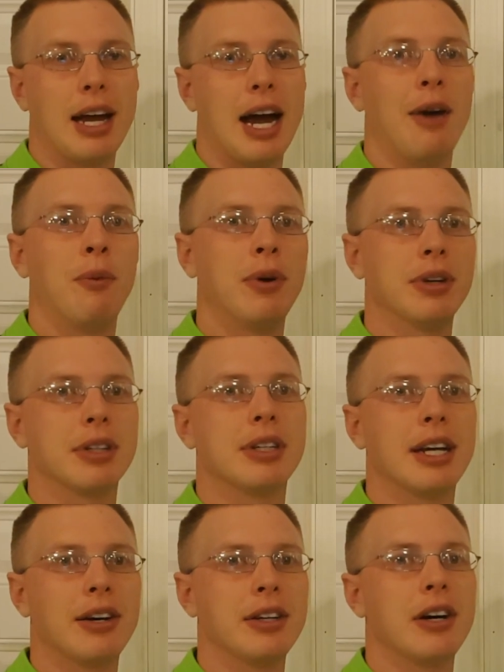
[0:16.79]
I want to
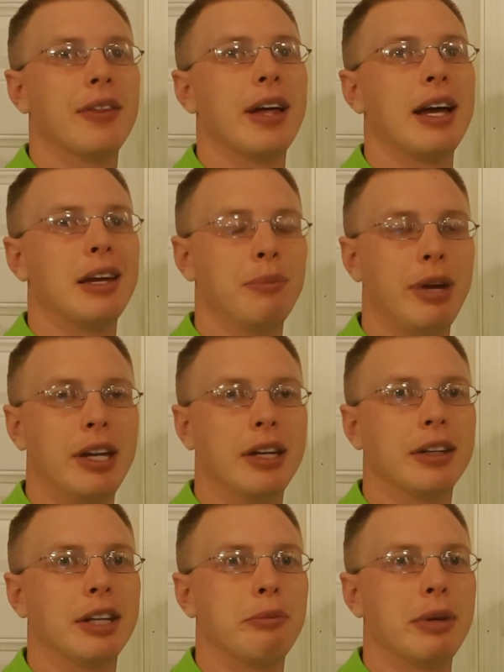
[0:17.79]
tell y'all that
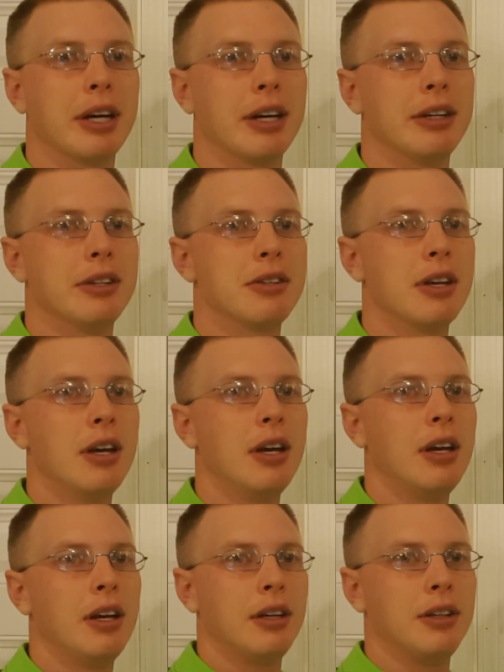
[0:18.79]
immediately because,
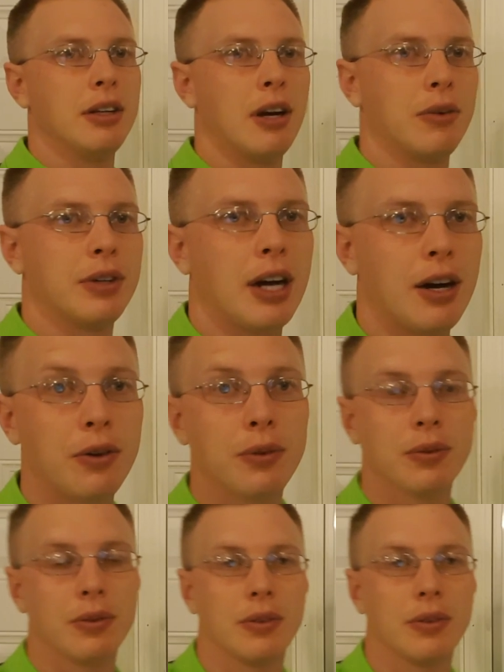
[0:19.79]
don't